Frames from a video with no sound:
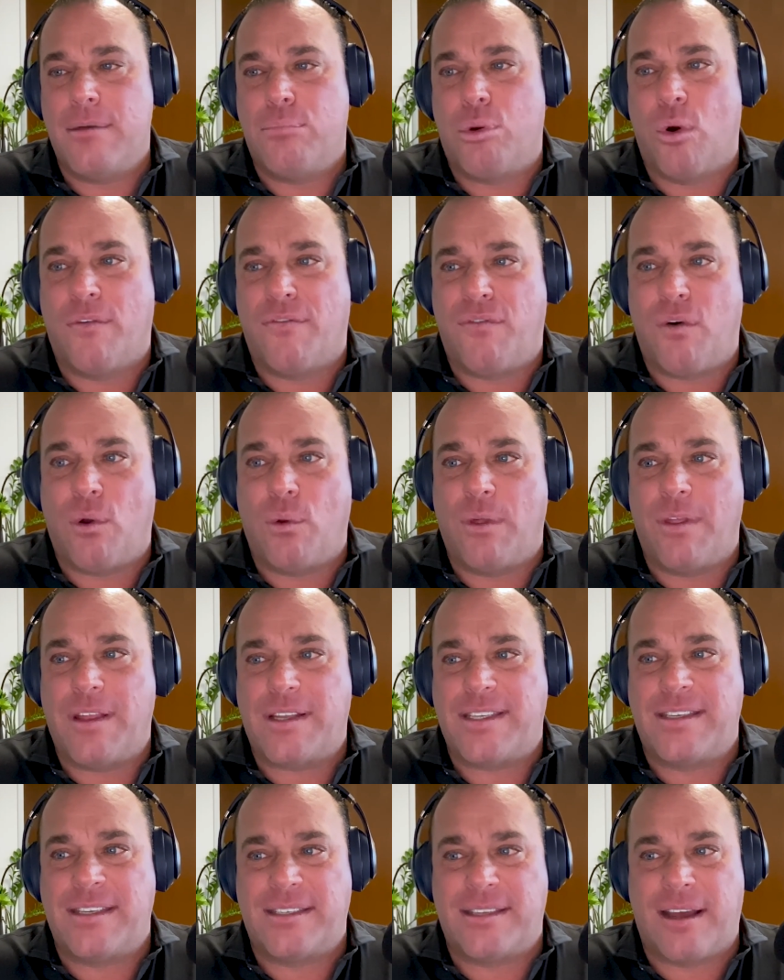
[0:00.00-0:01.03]
portfolio
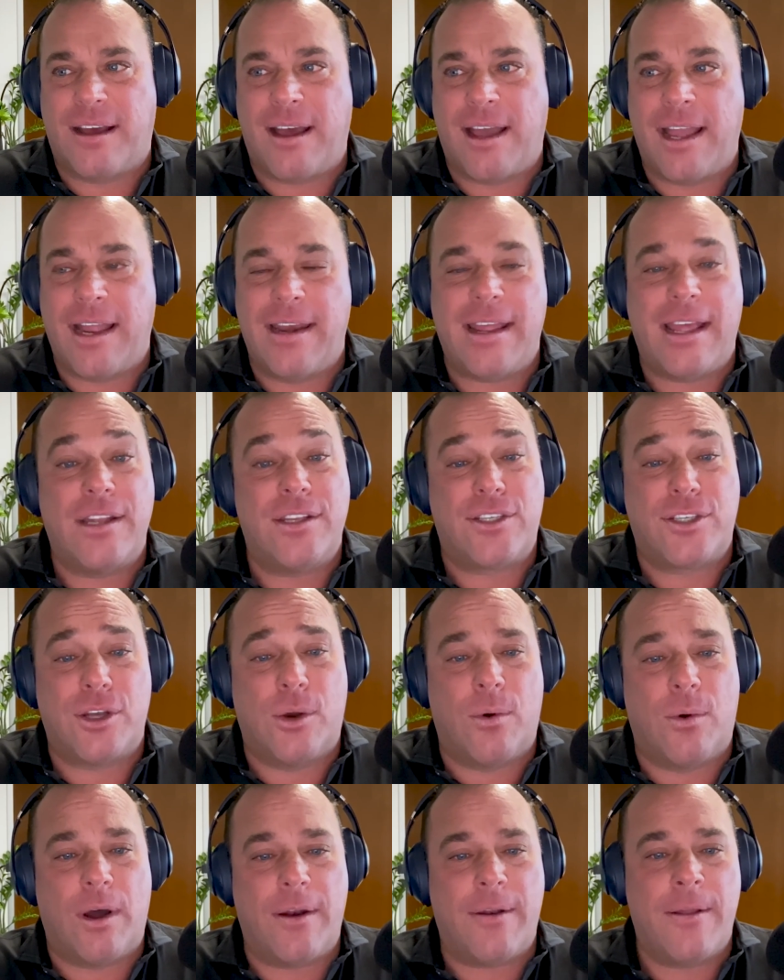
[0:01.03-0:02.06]
that's designed, and
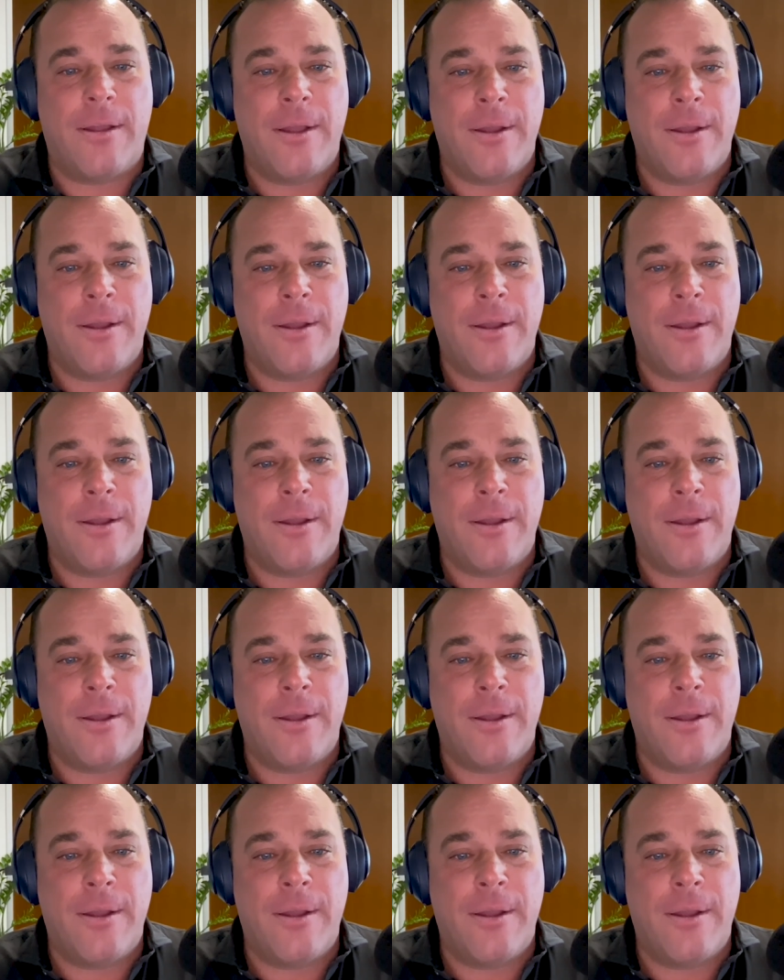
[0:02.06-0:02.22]
so on?